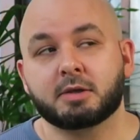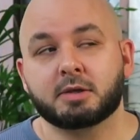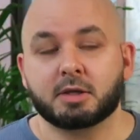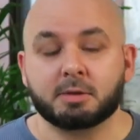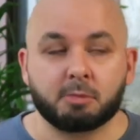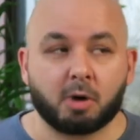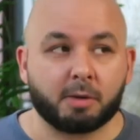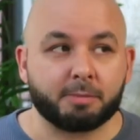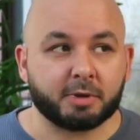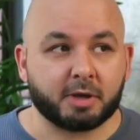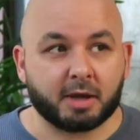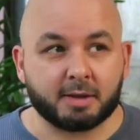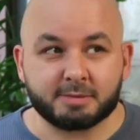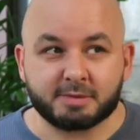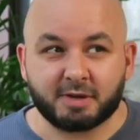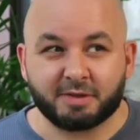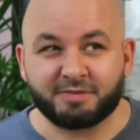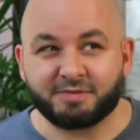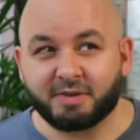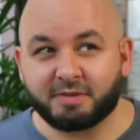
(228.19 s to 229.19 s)
you might be going up
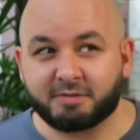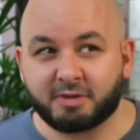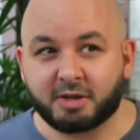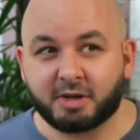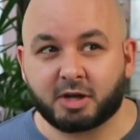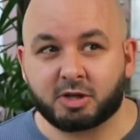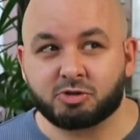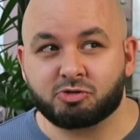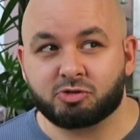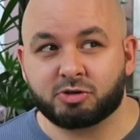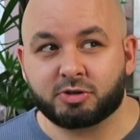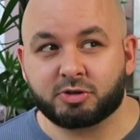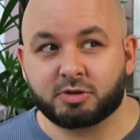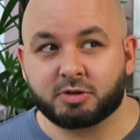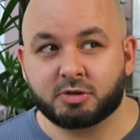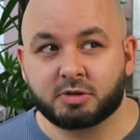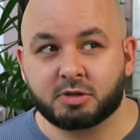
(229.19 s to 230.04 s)
to like 1,500,